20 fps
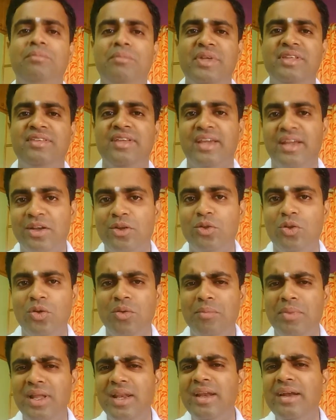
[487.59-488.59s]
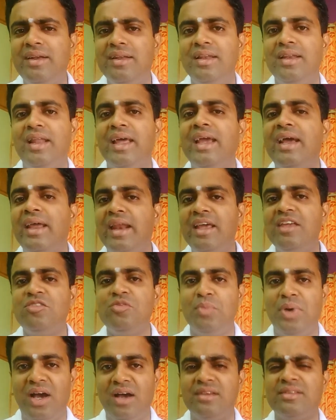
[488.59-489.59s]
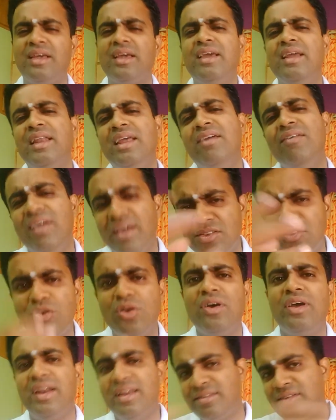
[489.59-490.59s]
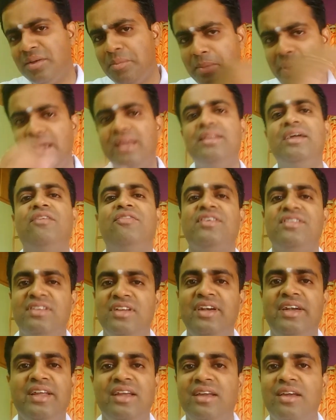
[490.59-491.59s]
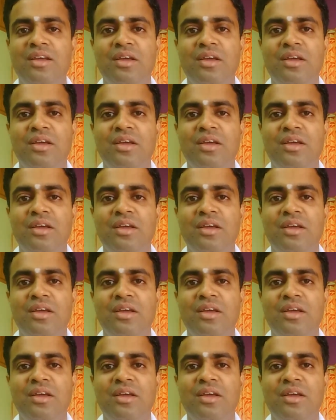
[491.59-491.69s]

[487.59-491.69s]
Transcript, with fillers: missing it you know by little like grace marks I can give extra grace and make that facility